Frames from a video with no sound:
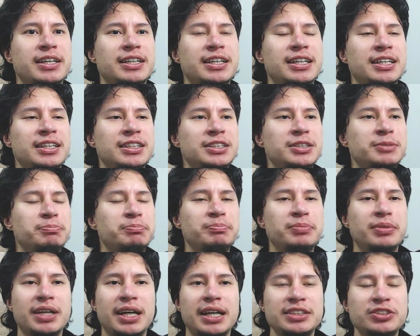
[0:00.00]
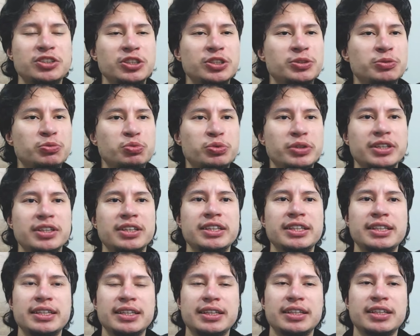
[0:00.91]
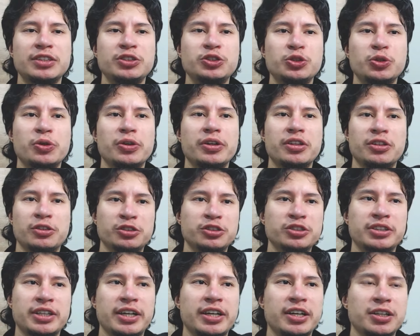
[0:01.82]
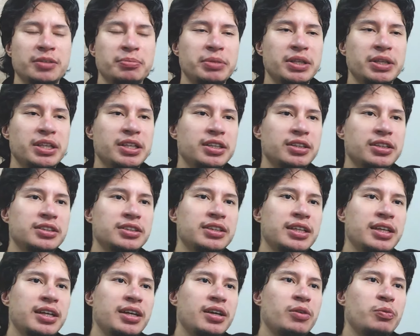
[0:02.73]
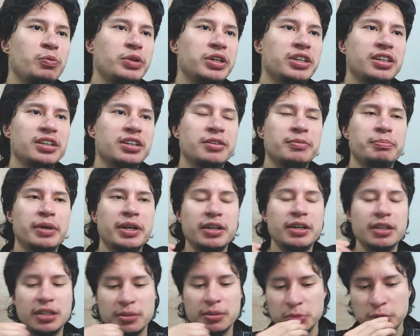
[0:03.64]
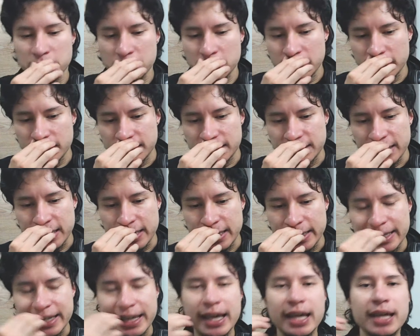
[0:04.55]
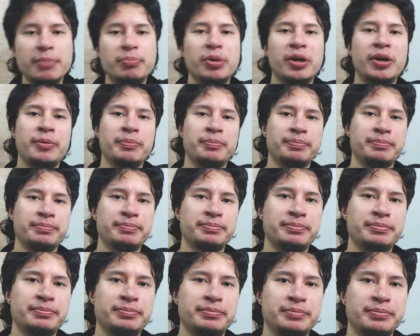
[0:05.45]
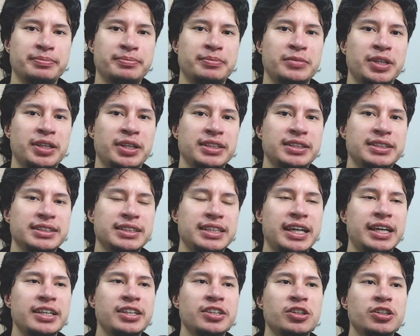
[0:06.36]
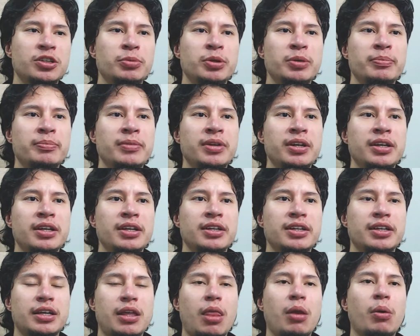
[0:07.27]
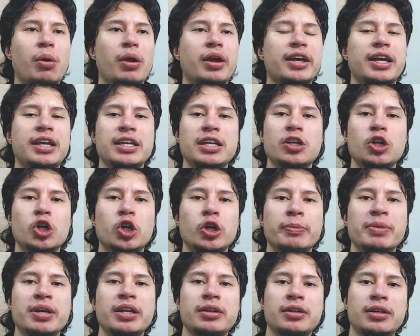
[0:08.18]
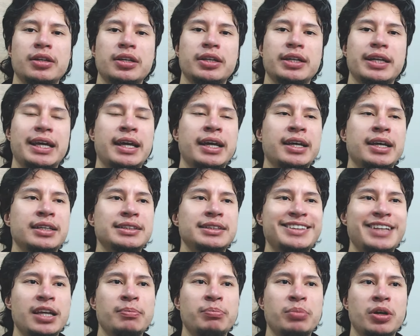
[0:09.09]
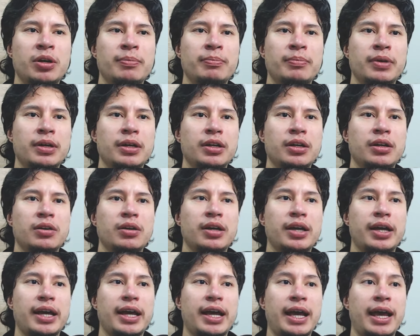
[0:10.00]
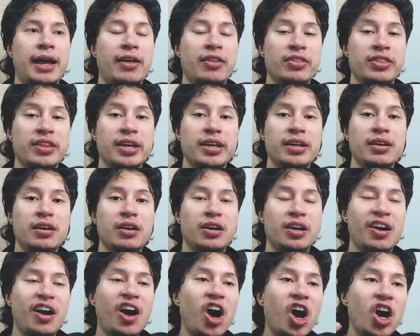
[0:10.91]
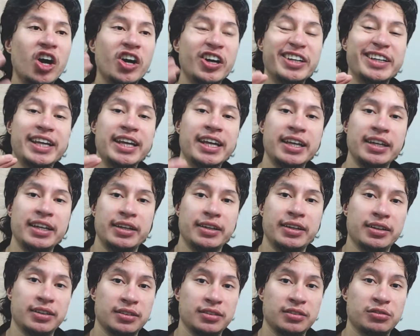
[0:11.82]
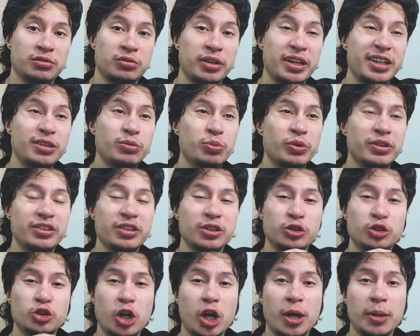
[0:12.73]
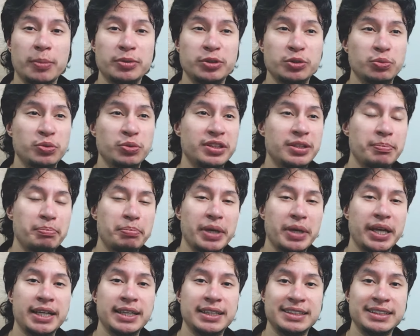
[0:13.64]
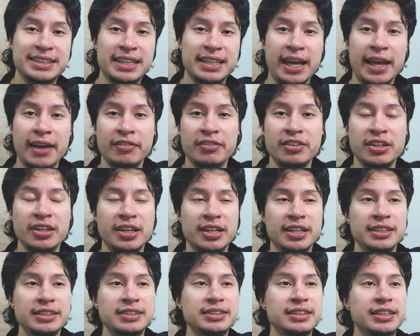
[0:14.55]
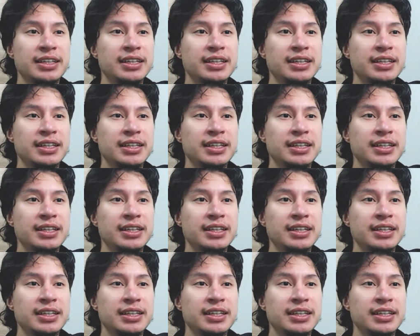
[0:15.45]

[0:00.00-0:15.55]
And I just really enjoy their style because we can compare them to, let's say, K-pop, right? Kenny Urban and Napalm. And they are hard hitting, right? With the drops, with the bass, the heaviness,